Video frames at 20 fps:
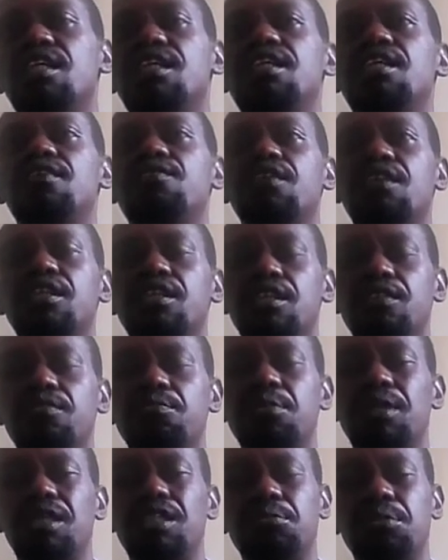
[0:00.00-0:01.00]
and effective
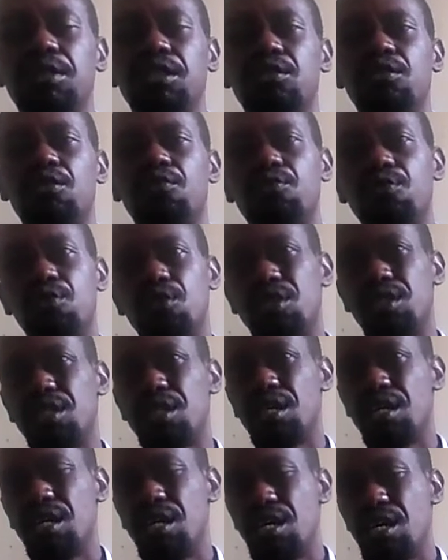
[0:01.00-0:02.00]
management of water
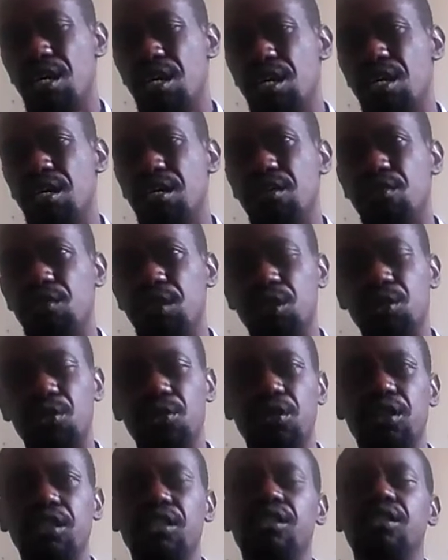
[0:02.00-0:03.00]

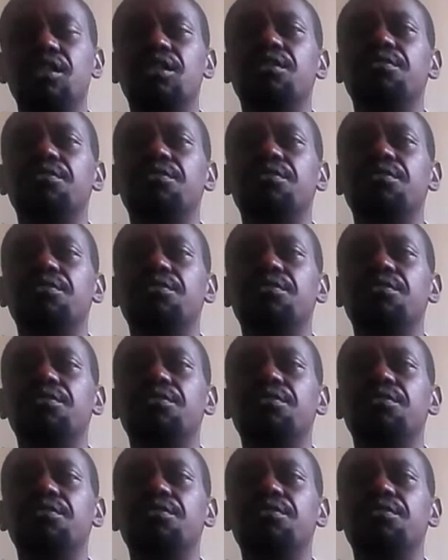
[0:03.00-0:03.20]
resources.